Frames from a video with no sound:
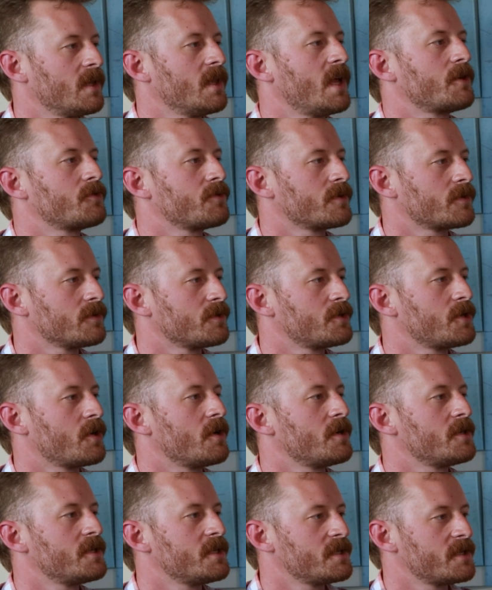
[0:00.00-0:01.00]
electrical
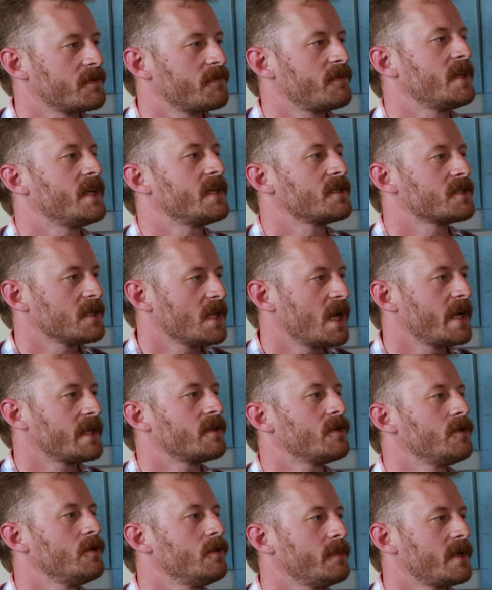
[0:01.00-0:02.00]
charges of things like
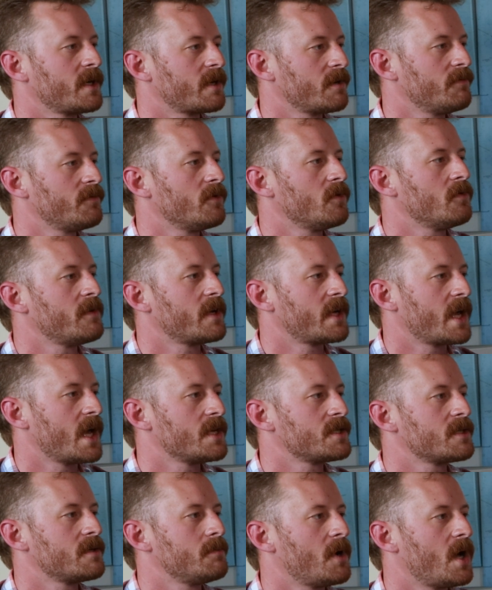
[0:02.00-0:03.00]
the humic and fulvic
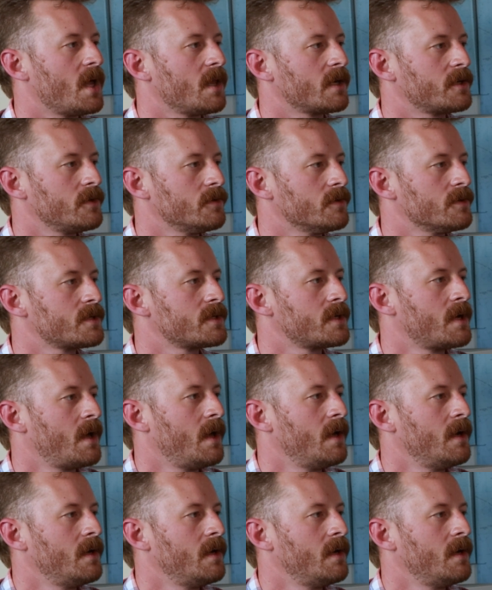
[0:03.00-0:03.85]
acid molecules